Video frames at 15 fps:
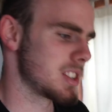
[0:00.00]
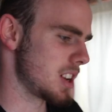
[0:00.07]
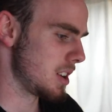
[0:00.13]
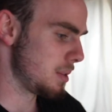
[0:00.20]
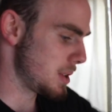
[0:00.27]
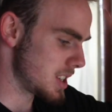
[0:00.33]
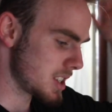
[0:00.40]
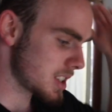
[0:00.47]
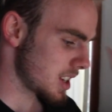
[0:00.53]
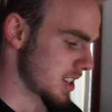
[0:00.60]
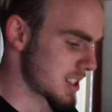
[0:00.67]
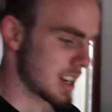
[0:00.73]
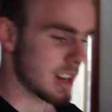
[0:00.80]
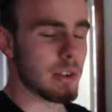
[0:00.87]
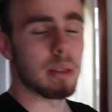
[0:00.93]
So we're just
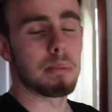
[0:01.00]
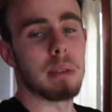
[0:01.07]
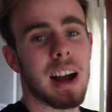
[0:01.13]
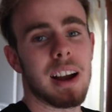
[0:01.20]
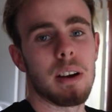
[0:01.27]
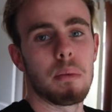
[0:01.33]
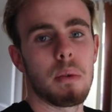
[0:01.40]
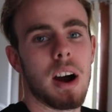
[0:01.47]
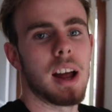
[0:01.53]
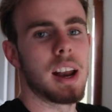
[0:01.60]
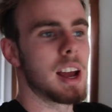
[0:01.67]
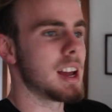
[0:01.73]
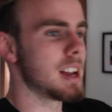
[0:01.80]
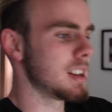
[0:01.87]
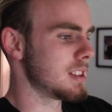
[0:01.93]
gonna stick with black and white.
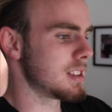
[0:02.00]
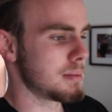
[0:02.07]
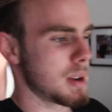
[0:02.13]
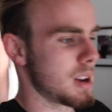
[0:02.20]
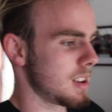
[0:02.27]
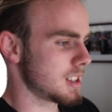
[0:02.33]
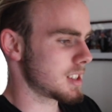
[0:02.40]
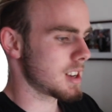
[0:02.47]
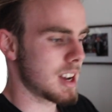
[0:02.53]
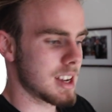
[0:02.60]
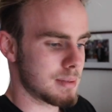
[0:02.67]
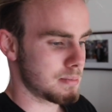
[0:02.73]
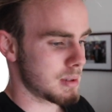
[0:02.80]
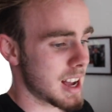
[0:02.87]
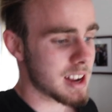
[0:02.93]
And to be honest,
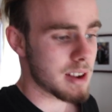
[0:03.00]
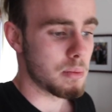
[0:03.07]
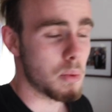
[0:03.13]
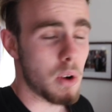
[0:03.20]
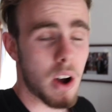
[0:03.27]
guys, black and